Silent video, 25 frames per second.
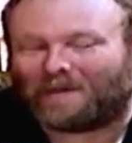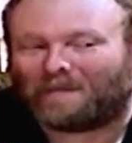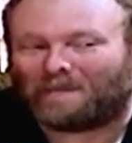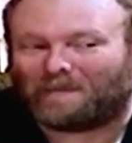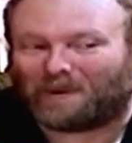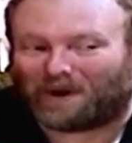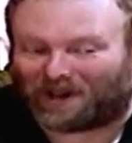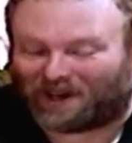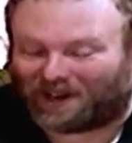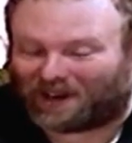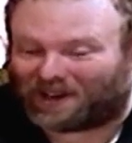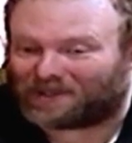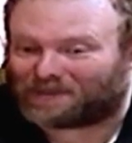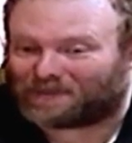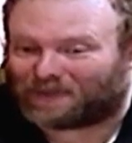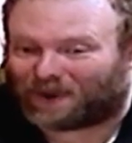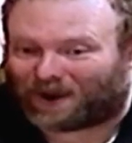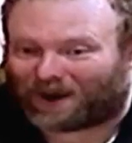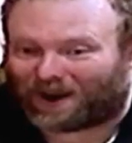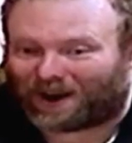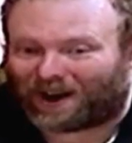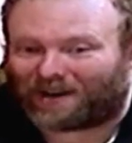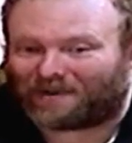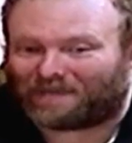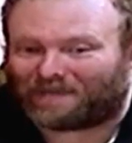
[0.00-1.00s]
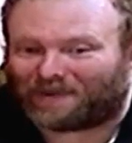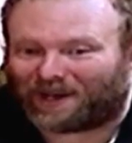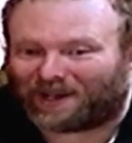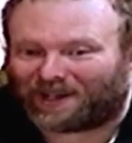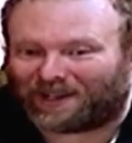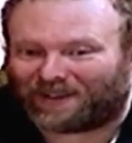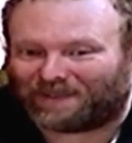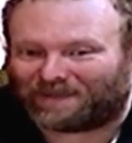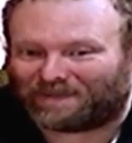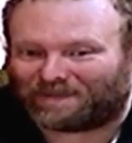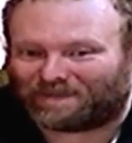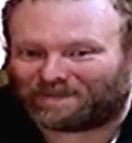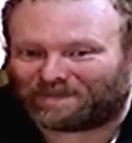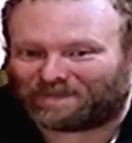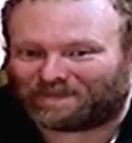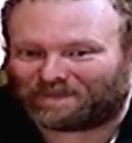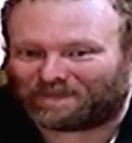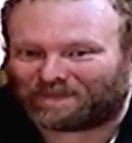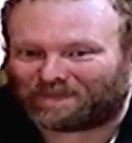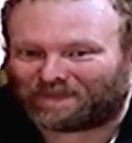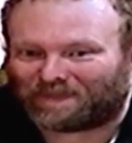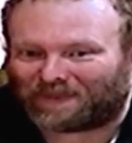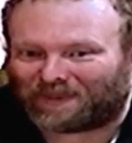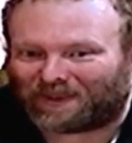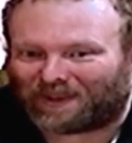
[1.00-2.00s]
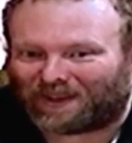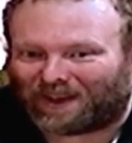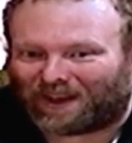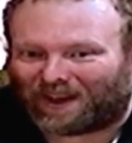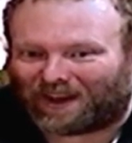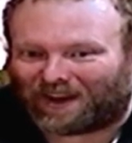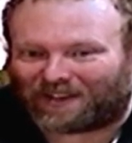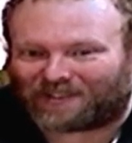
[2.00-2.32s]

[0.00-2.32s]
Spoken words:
But it is behind me, and